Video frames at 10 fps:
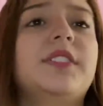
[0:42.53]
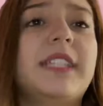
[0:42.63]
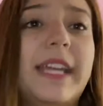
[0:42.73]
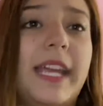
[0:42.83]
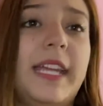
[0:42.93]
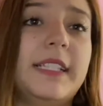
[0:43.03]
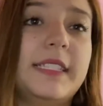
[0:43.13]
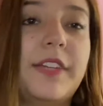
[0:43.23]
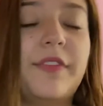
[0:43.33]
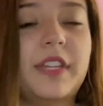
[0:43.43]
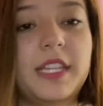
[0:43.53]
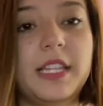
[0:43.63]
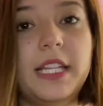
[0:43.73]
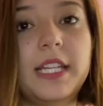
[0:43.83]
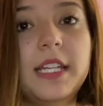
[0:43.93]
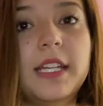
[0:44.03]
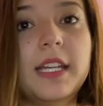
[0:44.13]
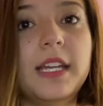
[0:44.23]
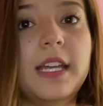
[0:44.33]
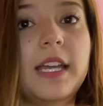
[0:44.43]
can definitely
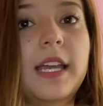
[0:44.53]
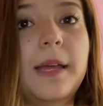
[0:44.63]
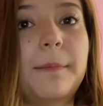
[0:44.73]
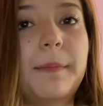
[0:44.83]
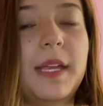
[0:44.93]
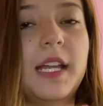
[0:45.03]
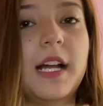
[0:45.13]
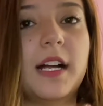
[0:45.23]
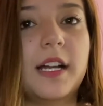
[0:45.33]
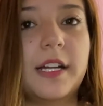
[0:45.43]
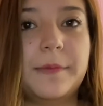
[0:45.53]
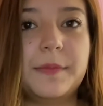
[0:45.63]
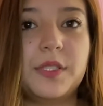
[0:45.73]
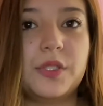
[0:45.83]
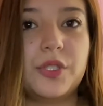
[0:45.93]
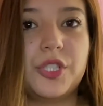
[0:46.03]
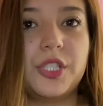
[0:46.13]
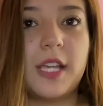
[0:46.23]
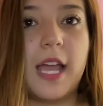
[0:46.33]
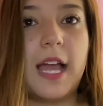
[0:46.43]
mean harm, such
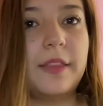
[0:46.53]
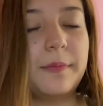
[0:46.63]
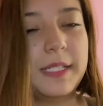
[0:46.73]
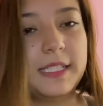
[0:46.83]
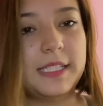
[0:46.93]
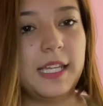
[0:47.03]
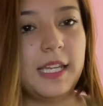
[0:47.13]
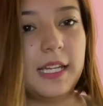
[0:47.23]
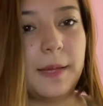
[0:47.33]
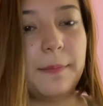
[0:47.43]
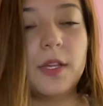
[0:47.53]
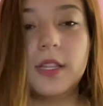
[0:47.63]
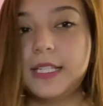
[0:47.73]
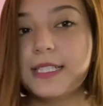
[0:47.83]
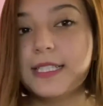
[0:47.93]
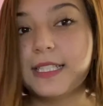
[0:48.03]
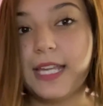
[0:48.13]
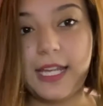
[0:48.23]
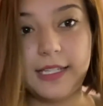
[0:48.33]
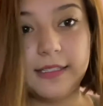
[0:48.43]
a domestic violence
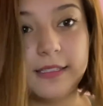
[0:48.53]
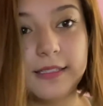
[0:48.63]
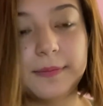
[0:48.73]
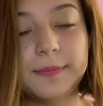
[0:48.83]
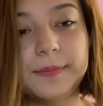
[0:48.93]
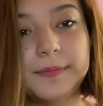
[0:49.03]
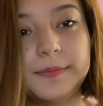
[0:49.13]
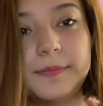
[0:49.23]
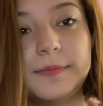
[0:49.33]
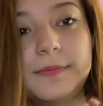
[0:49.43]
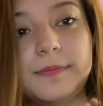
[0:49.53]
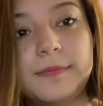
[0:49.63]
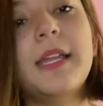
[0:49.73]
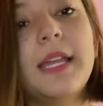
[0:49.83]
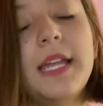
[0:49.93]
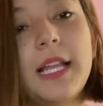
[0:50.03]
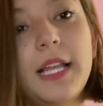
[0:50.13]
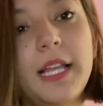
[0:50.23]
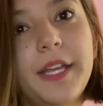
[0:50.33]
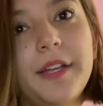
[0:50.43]
case.
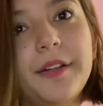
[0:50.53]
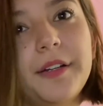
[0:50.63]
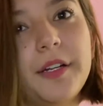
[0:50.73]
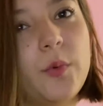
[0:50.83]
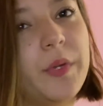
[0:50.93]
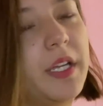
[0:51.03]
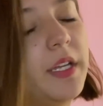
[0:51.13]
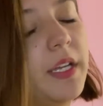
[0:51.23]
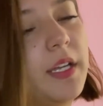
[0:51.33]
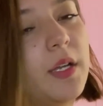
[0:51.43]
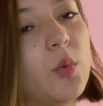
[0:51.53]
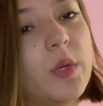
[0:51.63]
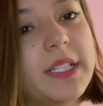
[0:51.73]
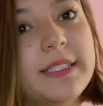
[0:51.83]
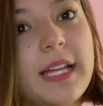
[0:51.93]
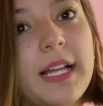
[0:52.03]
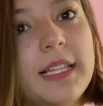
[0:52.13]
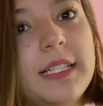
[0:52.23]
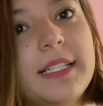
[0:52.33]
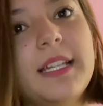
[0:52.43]
Later, we will
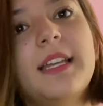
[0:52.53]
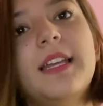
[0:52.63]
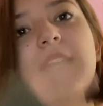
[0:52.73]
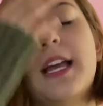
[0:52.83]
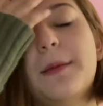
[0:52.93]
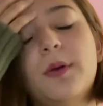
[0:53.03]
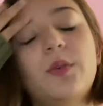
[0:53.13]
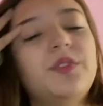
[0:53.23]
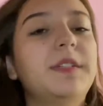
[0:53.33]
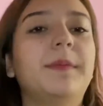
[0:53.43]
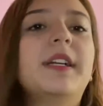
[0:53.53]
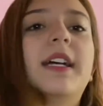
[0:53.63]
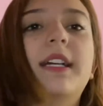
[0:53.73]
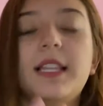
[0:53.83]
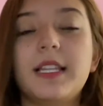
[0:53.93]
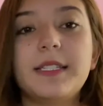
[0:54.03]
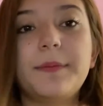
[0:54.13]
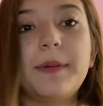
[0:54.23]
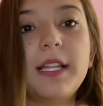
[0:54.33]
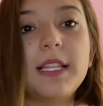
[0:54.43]
talk about
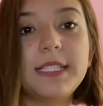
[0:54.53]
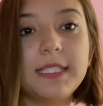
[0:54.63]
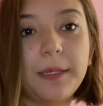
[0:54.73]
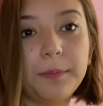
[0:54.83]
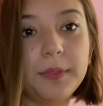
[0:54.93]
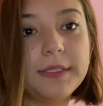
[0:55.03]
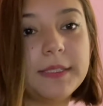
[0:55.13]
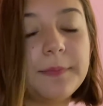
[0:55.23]
several examples